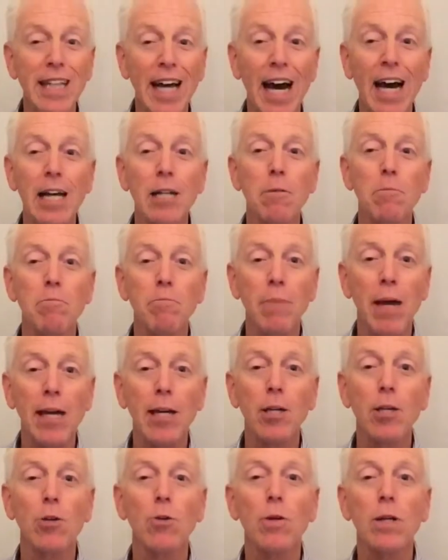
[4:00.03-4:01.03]
not
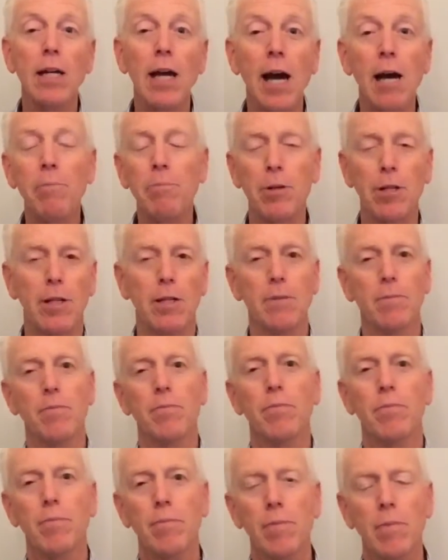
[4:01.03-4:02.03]
make you competent.
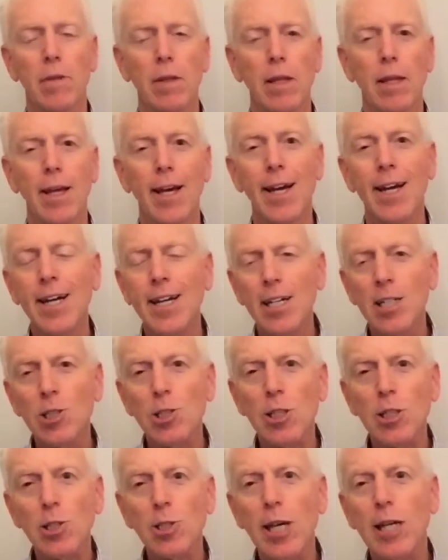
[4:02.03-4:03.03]

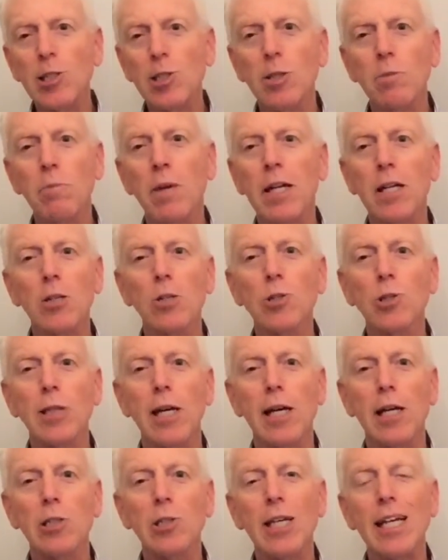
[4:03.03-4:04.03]
Success in medical
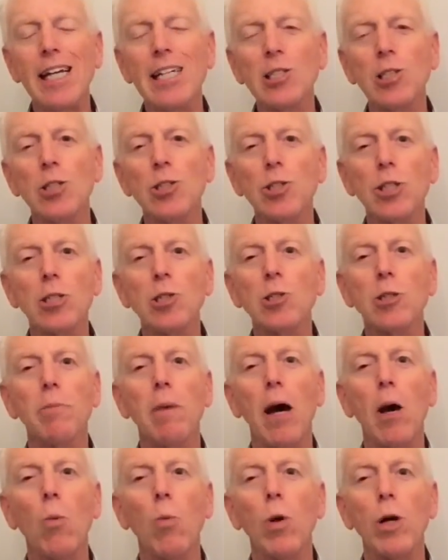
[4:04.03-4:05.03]
sales isn't just
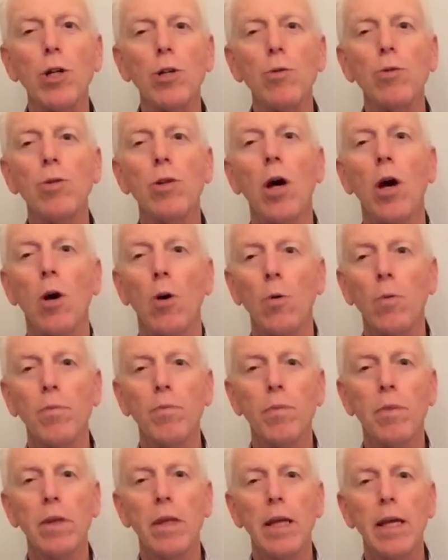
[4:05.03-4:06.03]
about what you know,
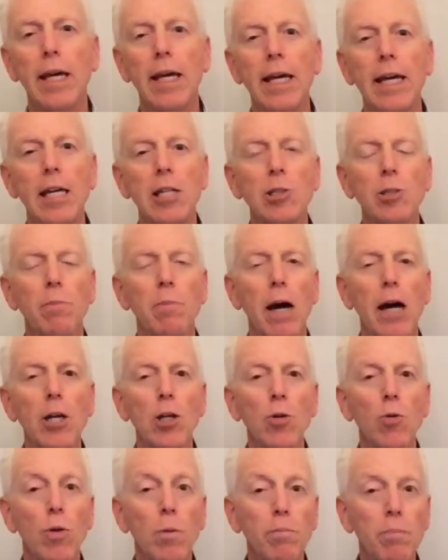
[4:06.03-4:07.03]
it's
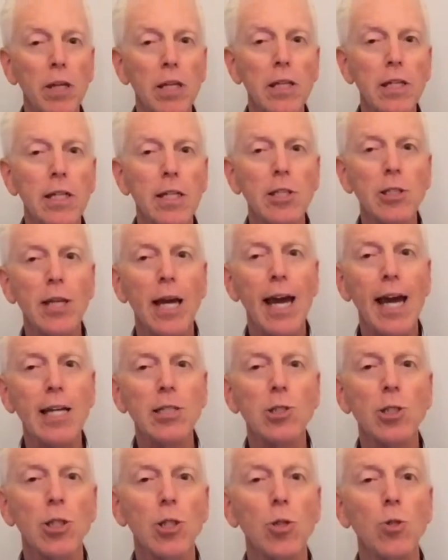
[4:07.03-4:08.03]
about your ability to
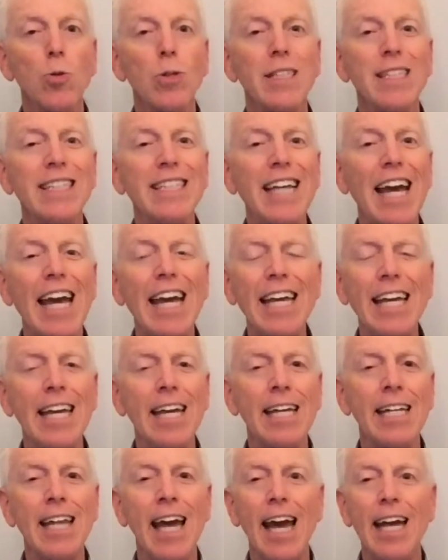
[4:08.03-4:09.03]
execute
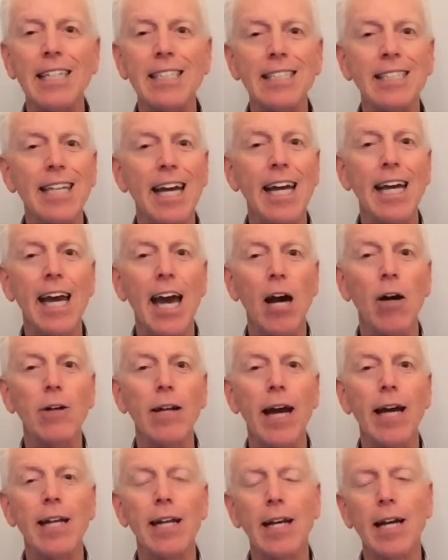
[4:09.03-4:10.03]
day in and day
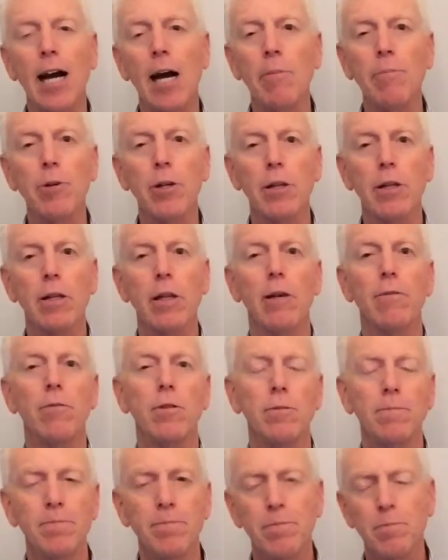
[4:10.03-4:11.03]
out at a competent
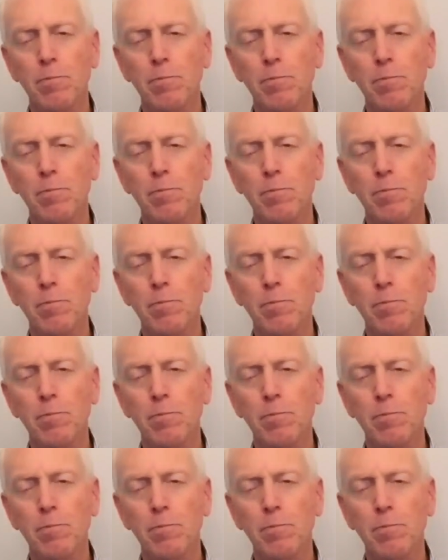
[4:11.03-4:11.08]
level.